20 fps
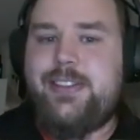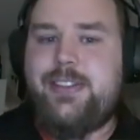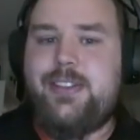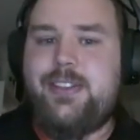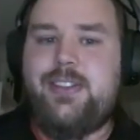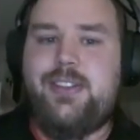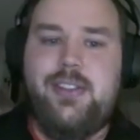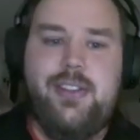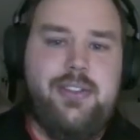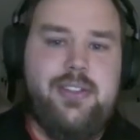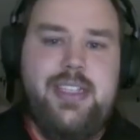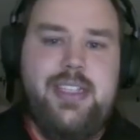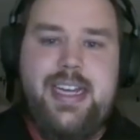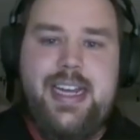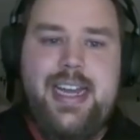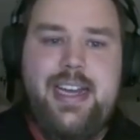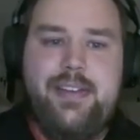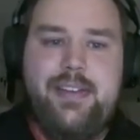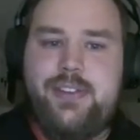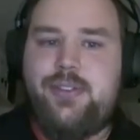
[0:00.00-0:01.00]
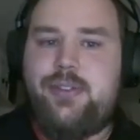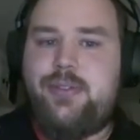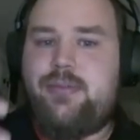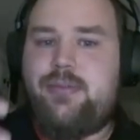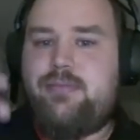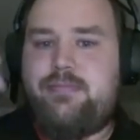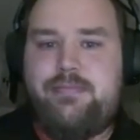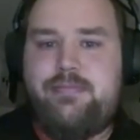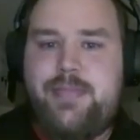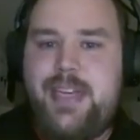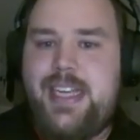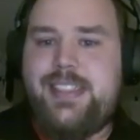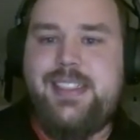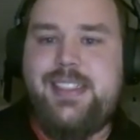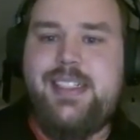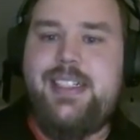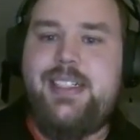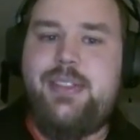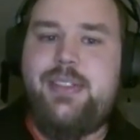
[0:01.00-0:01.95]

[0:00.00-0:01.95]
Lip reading: So they have to basically